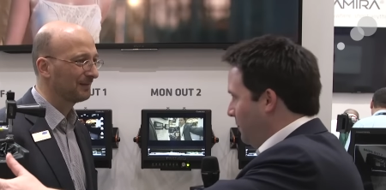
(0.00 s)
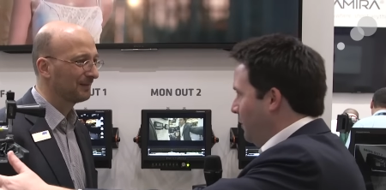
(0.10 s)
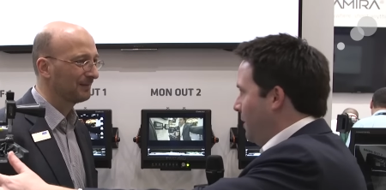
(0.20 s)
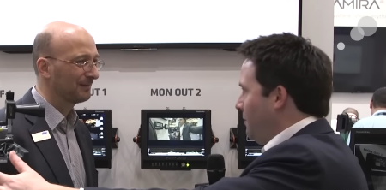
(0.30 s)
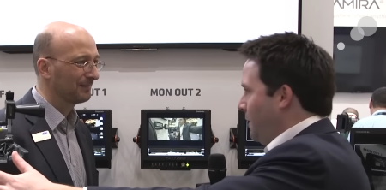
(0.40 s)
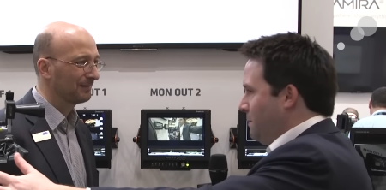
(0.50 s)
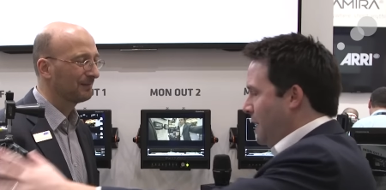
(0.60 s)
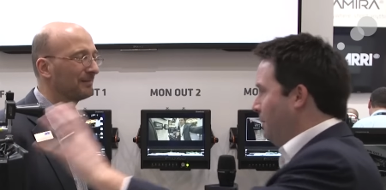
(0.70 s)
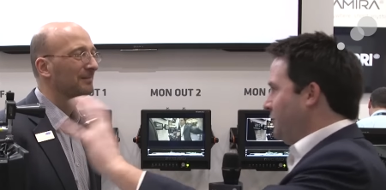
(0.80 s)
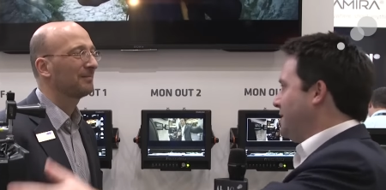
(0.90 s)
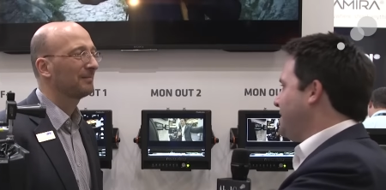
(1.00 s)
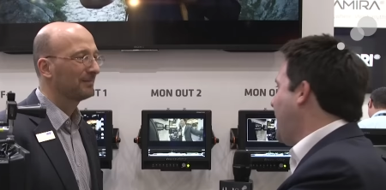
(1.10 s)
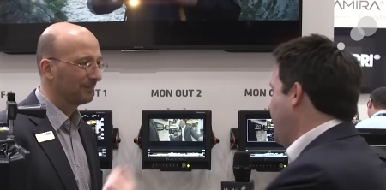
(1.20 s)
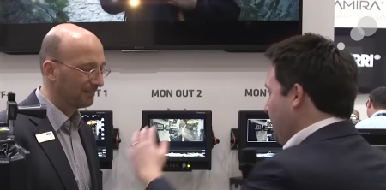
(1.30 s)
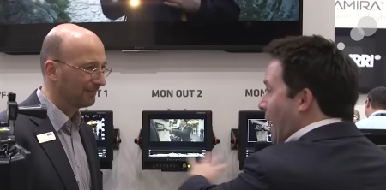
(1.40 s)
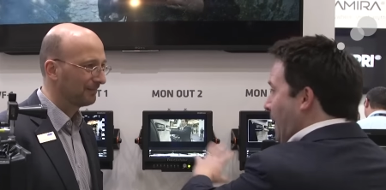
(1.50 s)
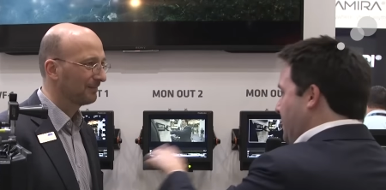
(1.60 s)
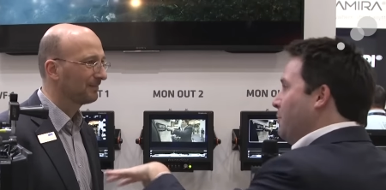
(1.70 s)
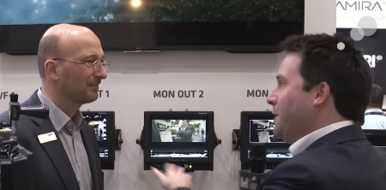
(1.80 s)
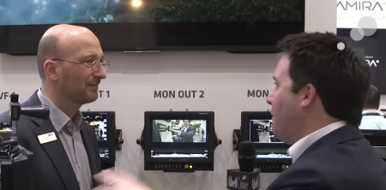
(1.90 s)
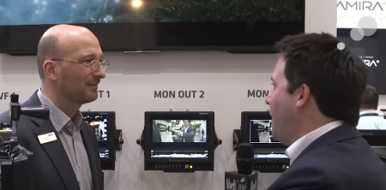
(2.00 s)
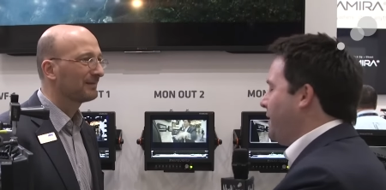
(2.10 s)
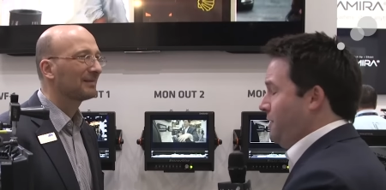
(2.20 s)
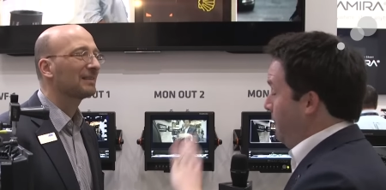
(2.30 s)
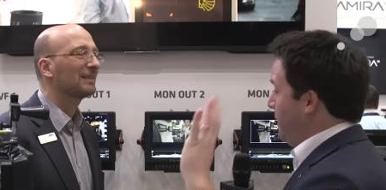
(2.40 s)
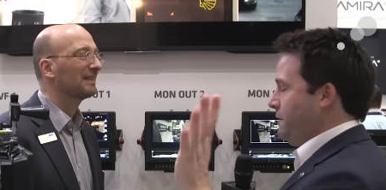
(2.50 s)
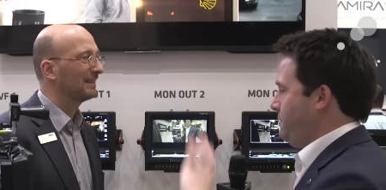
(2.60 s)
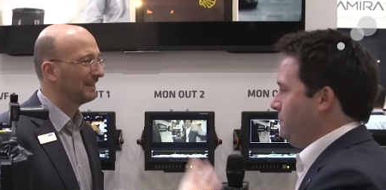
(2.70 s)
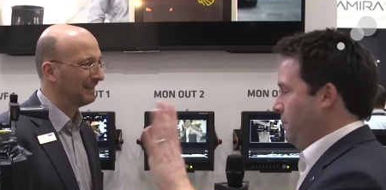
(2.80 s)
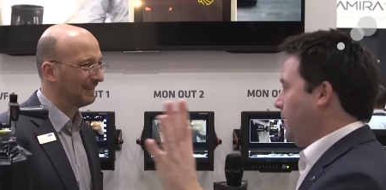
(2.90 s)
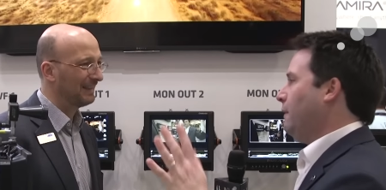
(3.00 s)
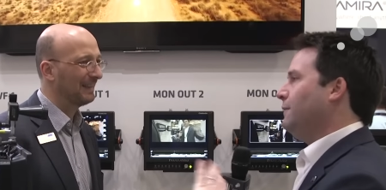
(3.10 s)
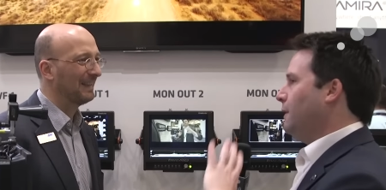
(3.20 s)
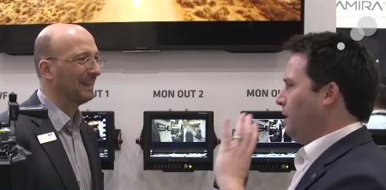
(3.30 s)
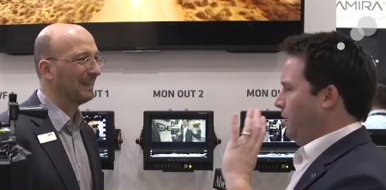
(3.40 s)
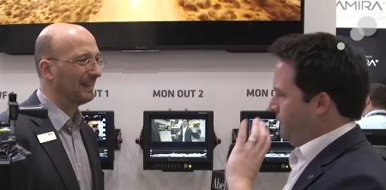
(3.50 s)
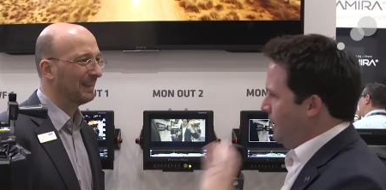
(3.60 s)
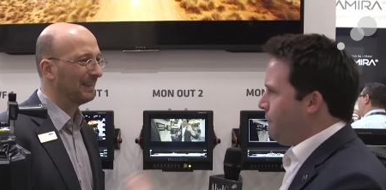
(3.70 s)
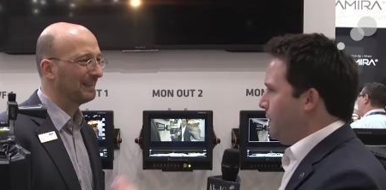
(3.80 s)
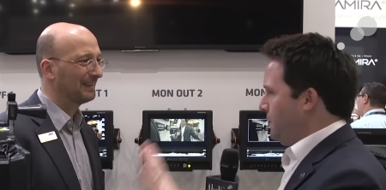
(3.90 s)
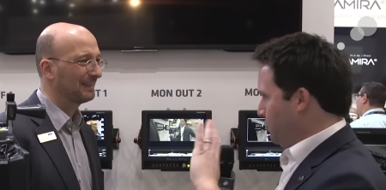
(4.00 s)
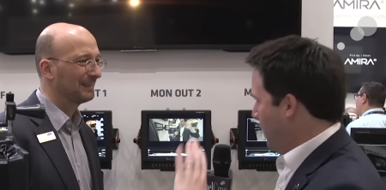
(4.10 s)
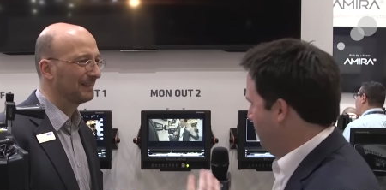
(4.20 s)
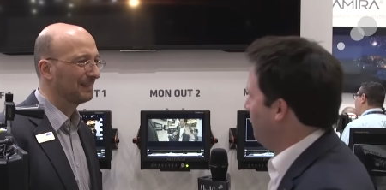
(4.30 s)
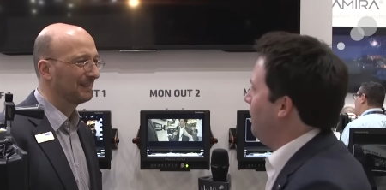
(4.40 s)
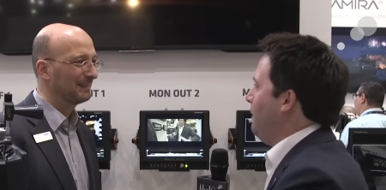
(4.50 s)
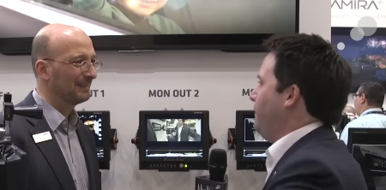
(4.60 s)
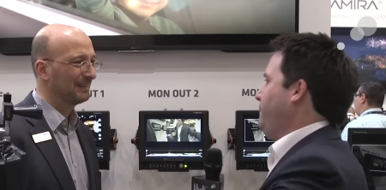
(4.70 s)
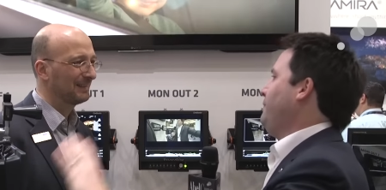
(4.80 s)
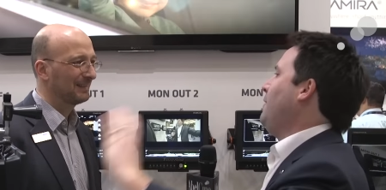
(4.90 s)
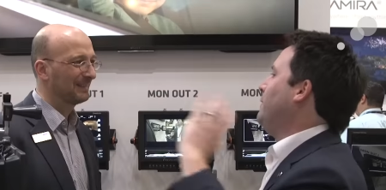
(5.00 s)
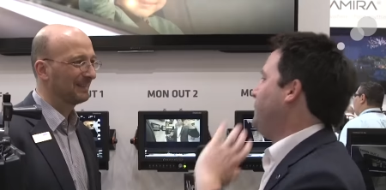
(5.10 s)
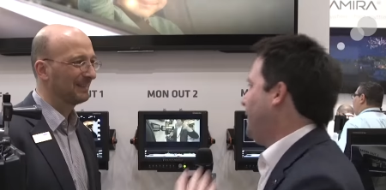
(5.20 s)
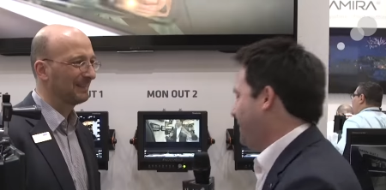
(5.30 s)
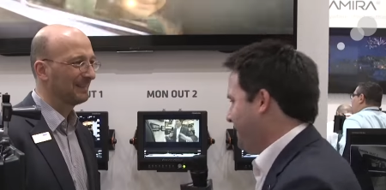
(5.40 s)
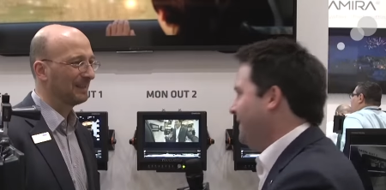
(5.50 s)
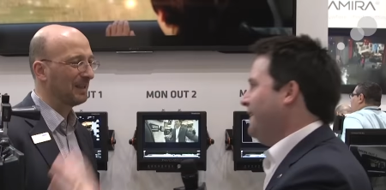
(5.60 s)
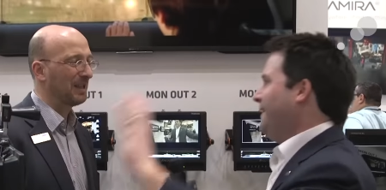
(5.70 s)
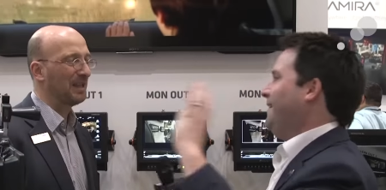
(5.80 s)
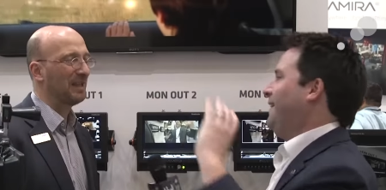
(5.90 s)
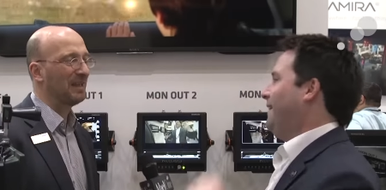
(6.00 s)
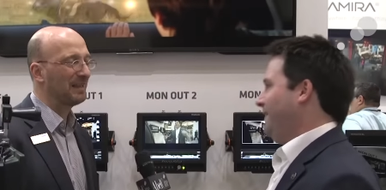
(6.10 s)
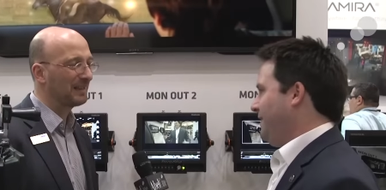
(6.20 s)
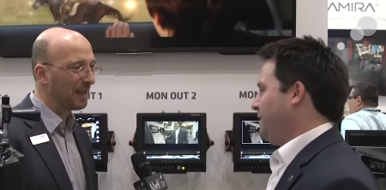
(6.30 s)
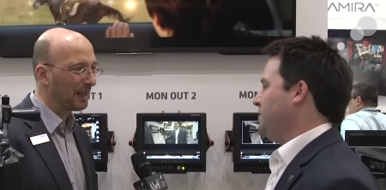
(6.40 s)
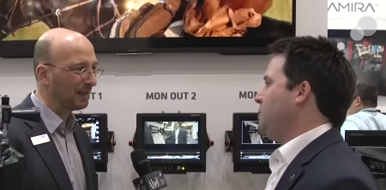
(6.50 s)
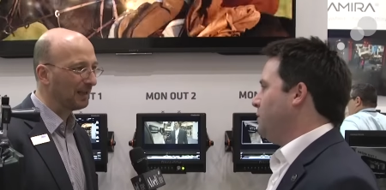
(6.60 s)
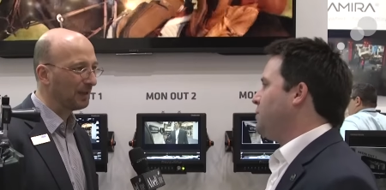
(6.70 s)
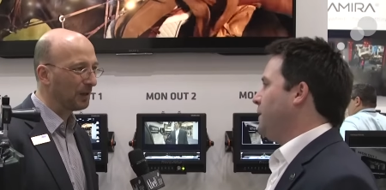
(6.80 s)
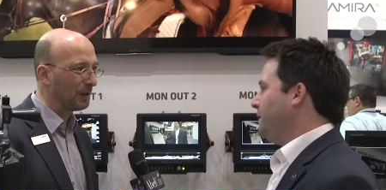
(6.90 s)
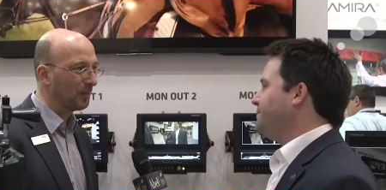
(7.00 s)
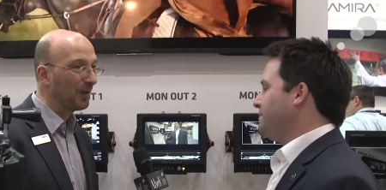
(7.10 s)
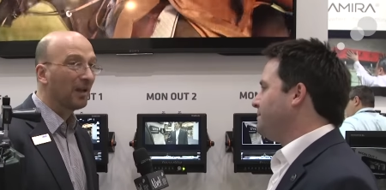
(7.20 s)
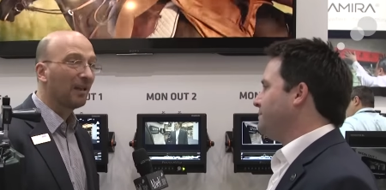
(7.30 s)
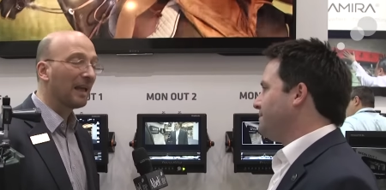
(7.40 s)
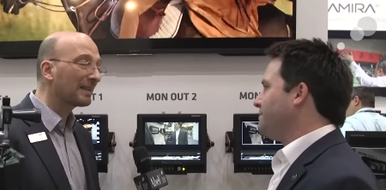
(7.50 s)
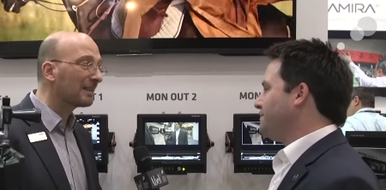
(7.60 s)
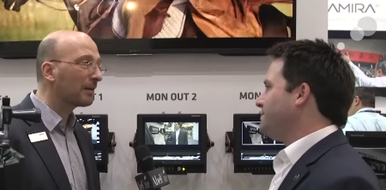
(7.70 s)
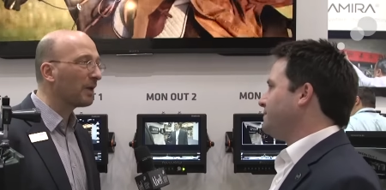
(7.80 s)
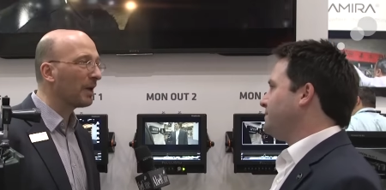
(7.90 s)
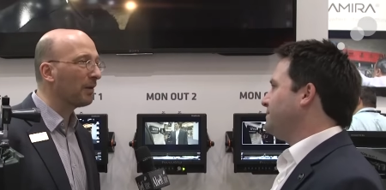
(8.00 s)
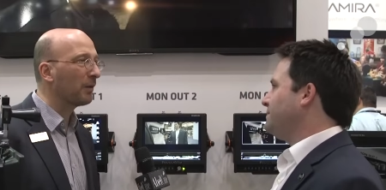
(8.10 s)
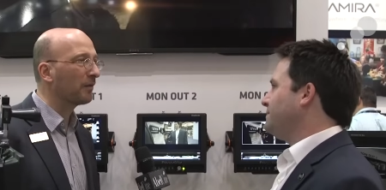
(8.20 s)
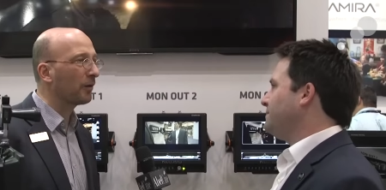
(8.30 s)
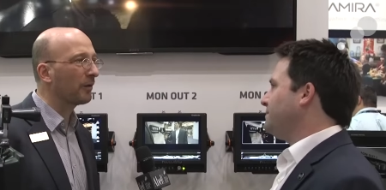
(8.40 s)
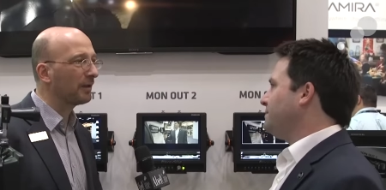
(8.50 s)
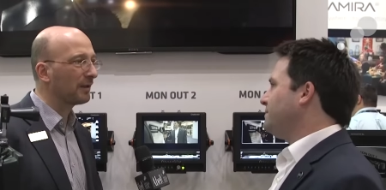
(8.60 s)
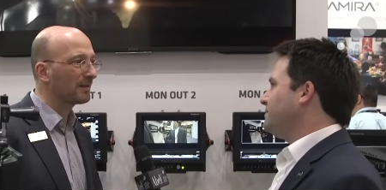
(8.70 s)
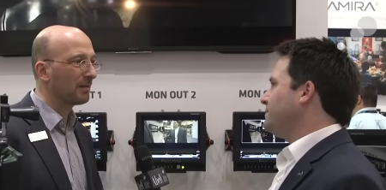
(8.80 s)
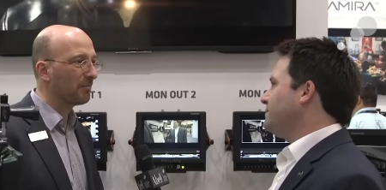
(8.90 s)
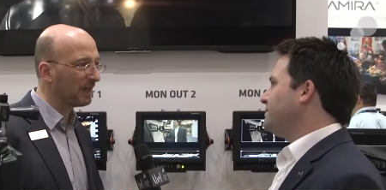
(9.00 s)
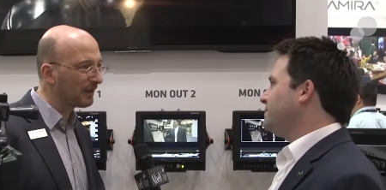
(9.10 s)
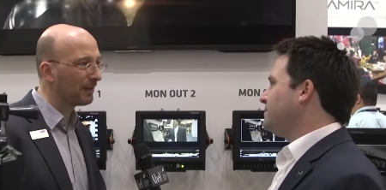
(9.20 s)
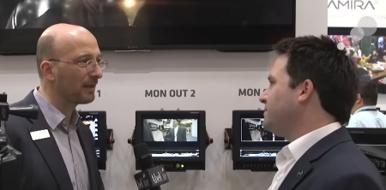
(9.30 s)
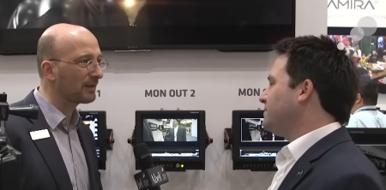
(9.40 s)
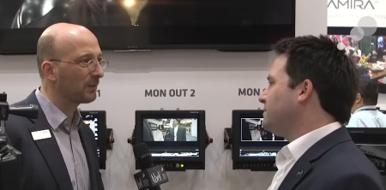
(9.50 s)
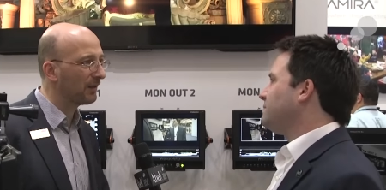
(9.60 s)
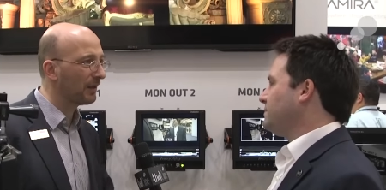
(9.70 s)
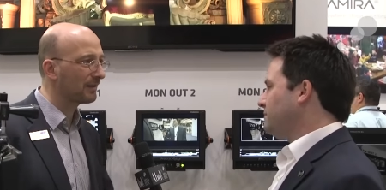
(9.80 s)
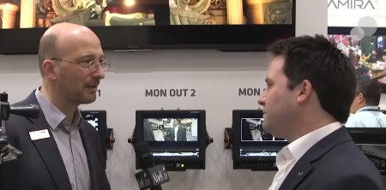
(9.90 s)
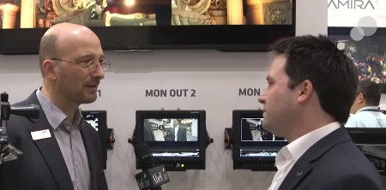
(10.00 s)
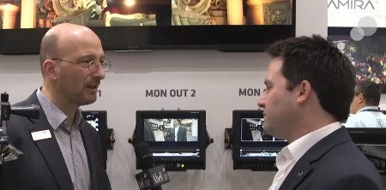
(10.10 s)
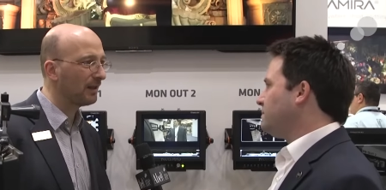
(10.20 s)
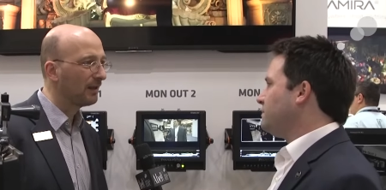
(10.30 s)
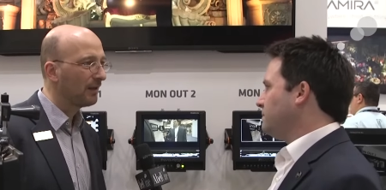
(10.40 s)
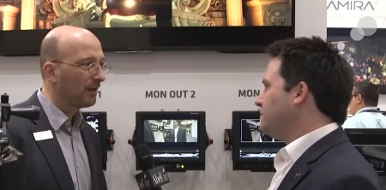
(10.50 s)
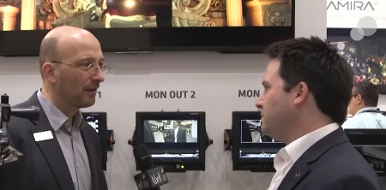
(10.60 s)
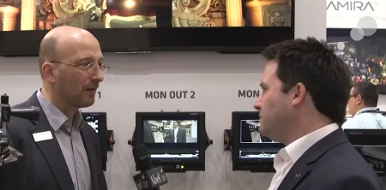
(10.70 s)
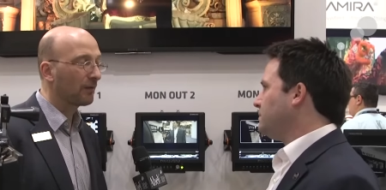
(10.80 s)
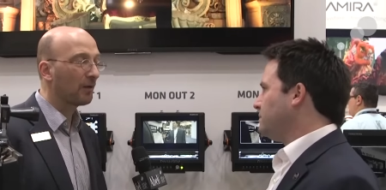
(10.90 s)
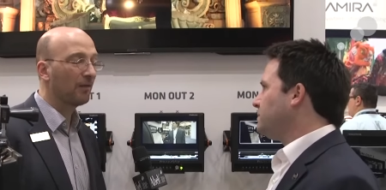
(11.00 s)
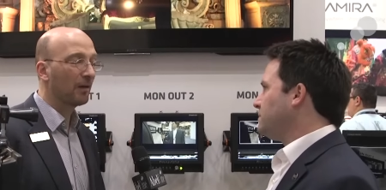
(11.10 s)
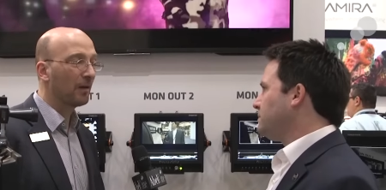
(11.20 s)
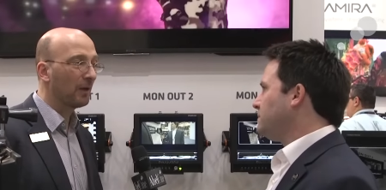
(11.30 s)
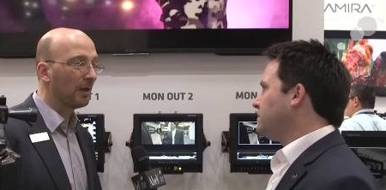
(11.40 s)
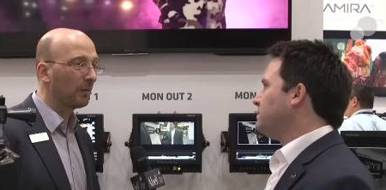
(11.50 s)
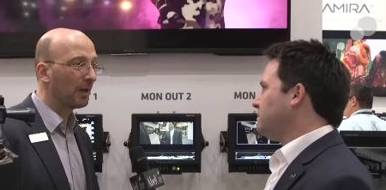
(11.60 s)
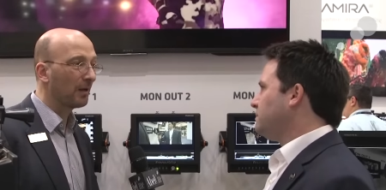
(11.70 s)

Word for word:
Speaker 1: the lookup lookup tables inside, and then route them where they want to. I mean, it's again, it's definitely the dream of all of this
Speaker 2: yeah. Exactly. Um, last thing, maybe we've already done some beta tests with the SXT that have gone very well. We